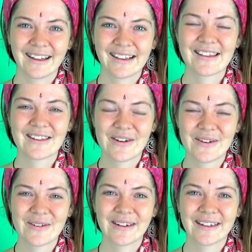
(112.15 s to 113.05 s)

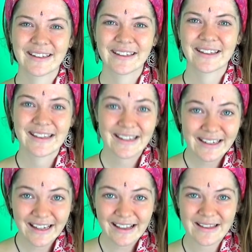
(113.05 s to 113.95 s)
So
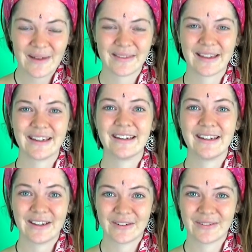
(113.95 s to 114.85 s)
see it as something
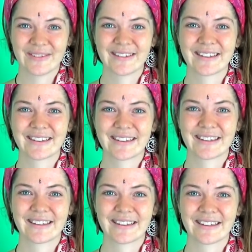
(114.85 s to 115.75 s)
new.
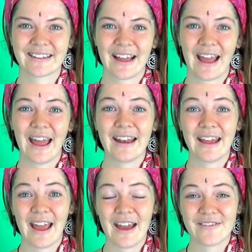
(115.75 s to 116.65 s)
And
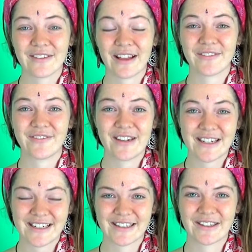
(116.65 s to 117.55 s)
have that
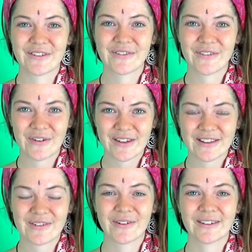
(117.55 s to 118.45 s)
vision to
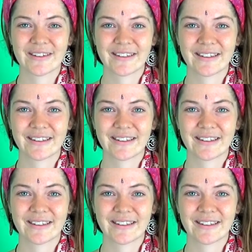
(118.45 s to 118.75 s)
focus on.